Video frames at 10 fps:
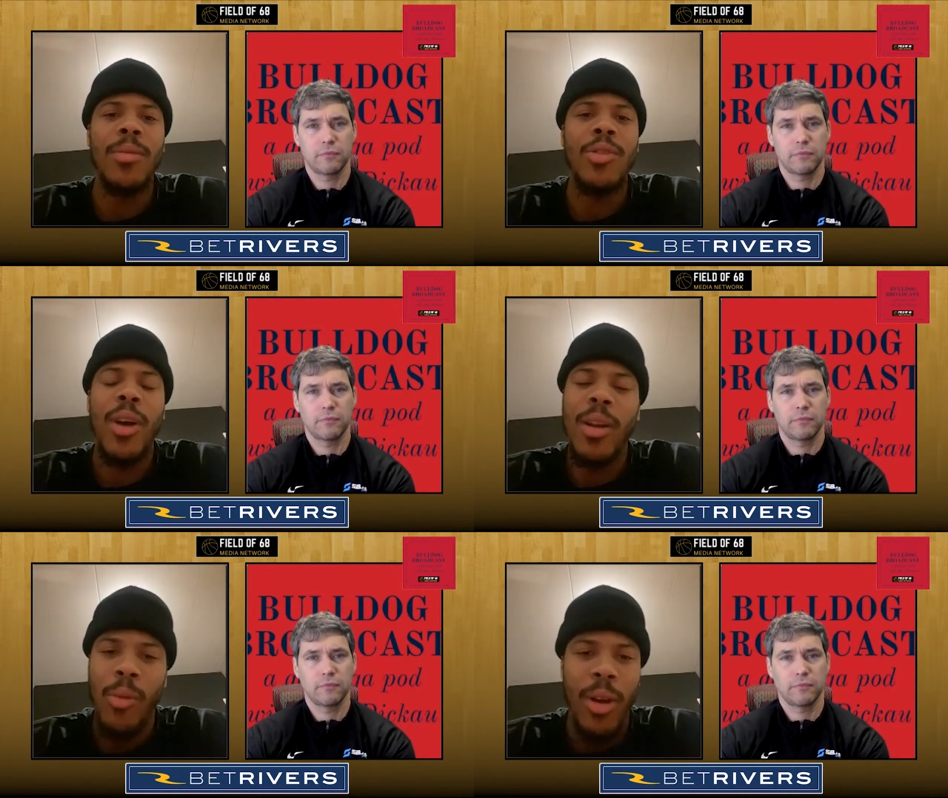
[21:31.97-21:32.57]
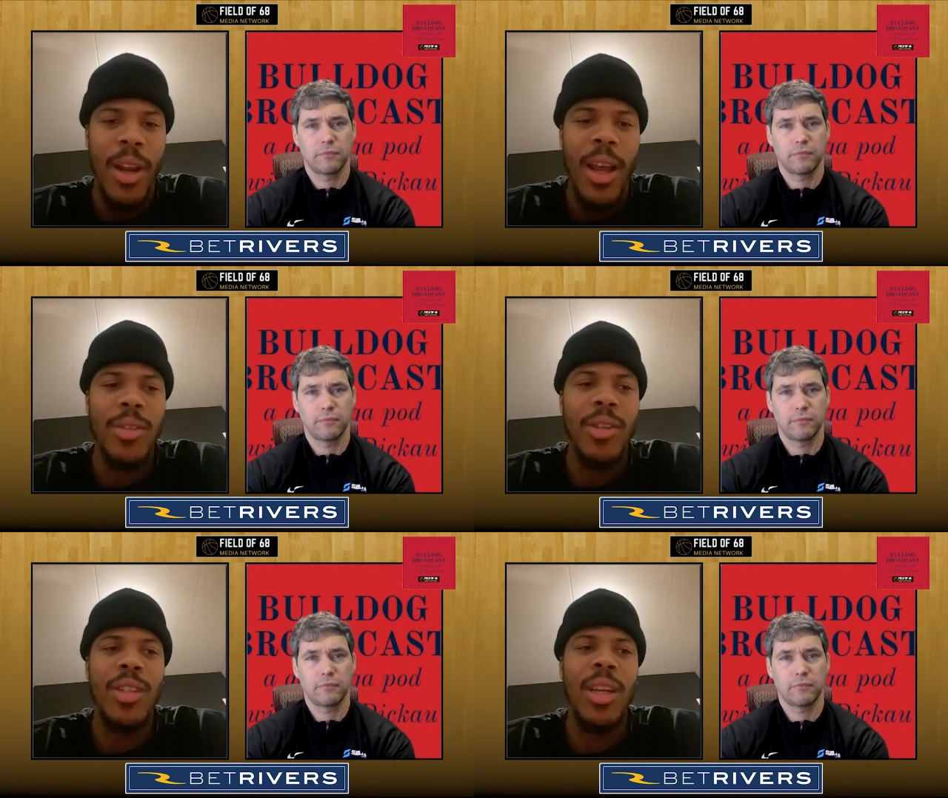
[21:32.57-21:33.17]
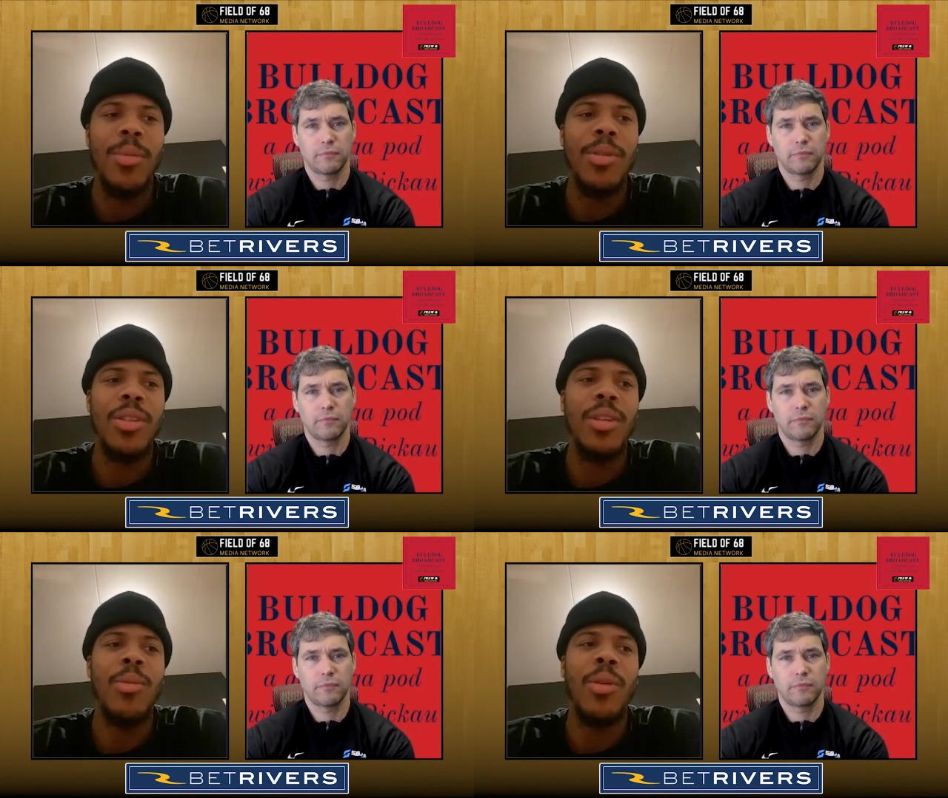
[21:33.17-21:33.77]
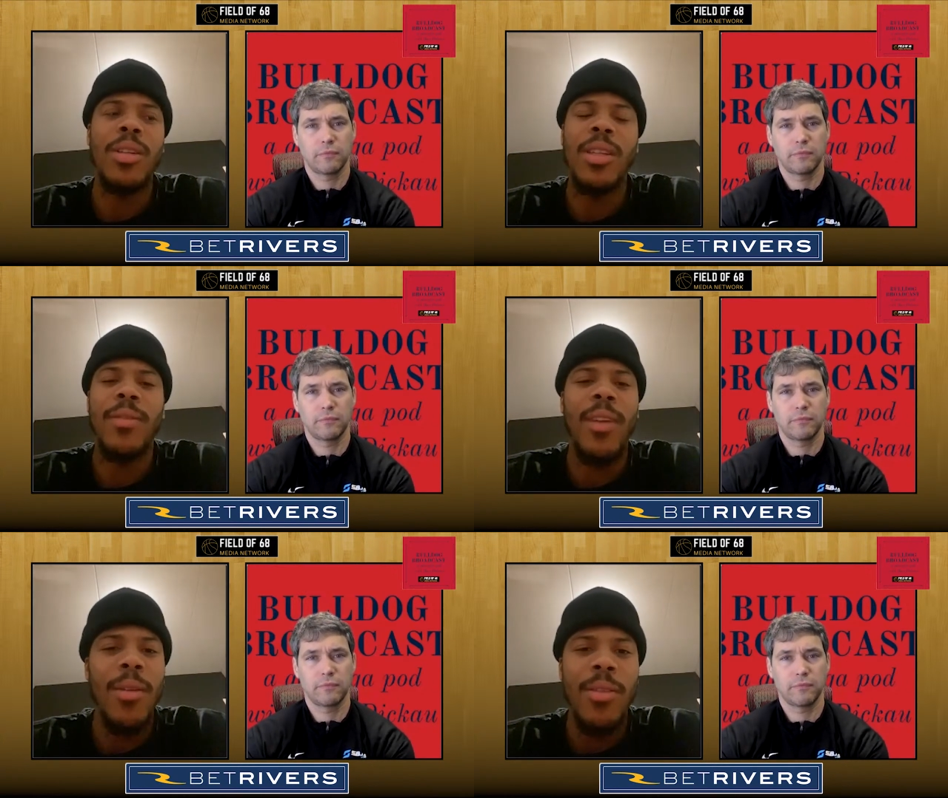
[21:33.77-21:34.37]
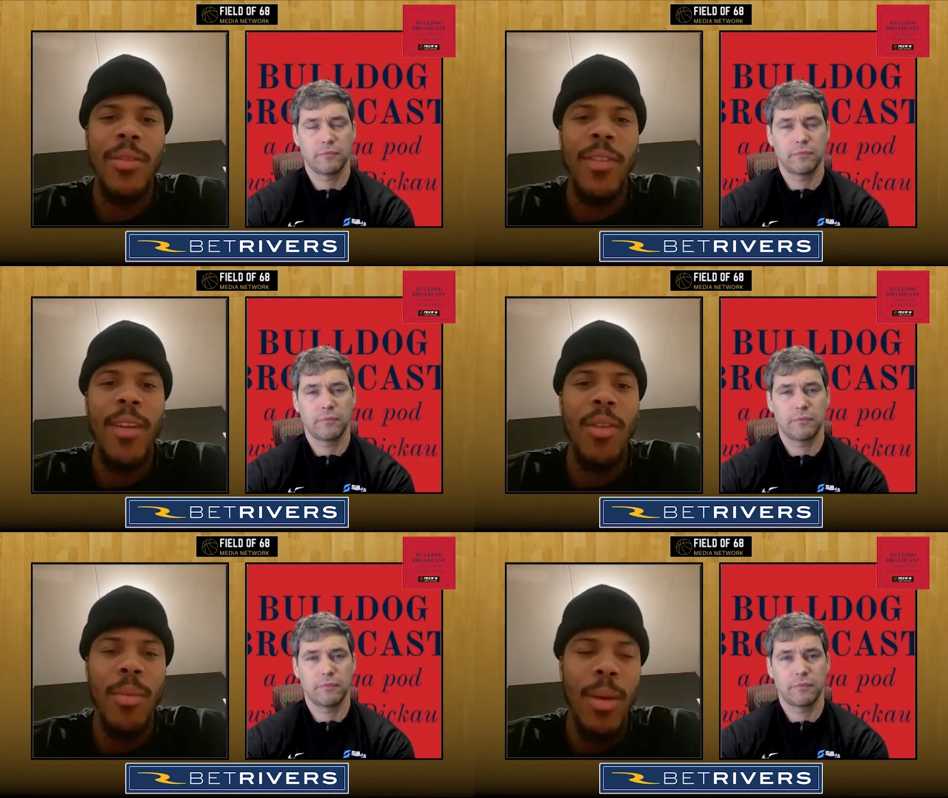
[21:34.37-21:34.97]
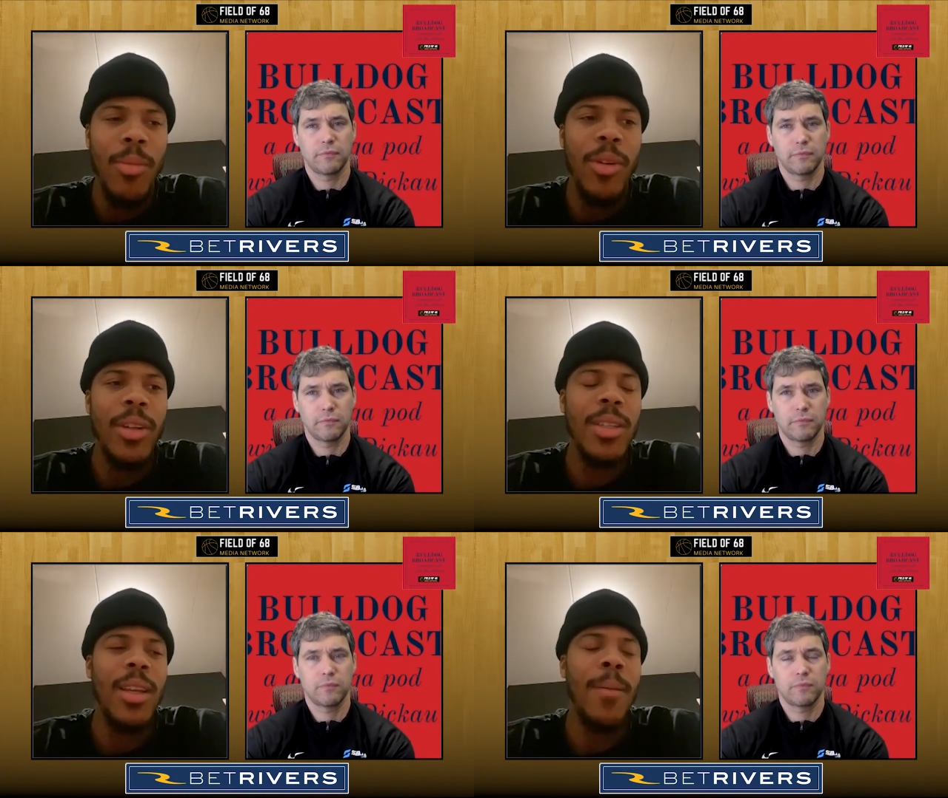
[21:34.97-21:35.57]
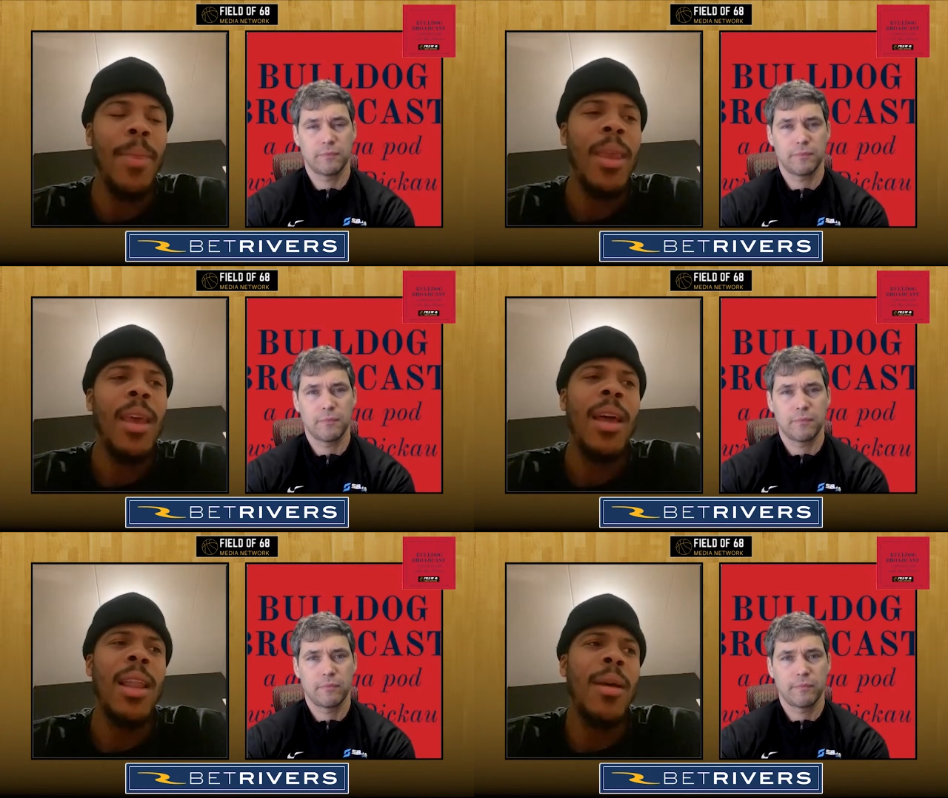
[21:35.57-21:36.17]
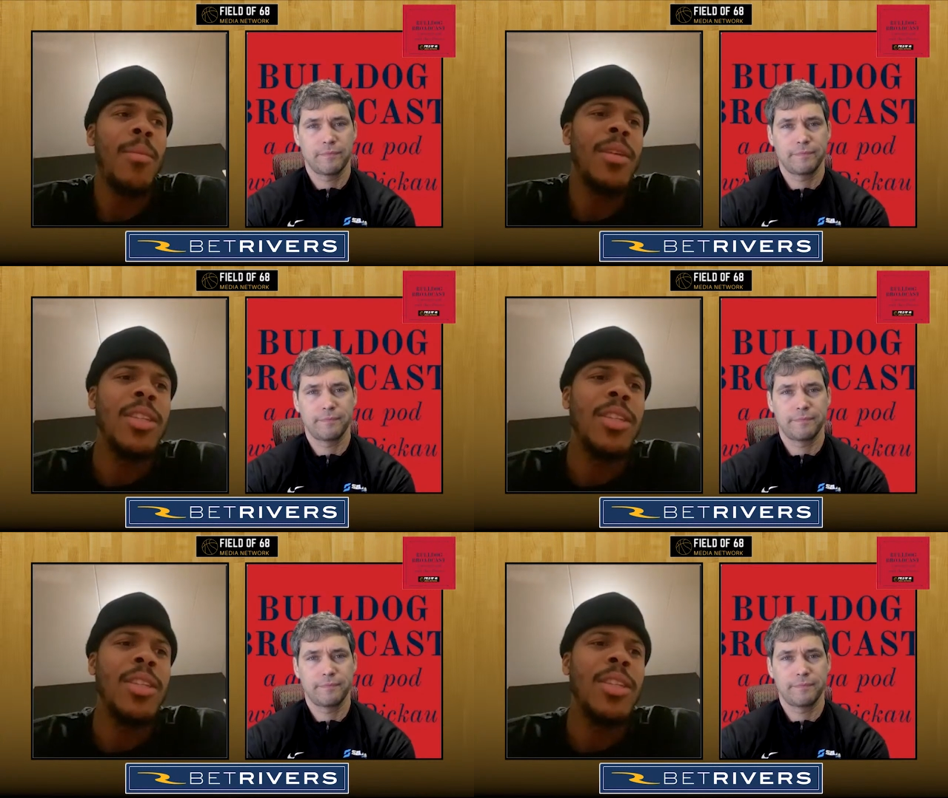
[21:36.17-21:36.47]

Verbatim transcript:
Speaker 1: trying to win a national championship. What is his favorite memories? And like me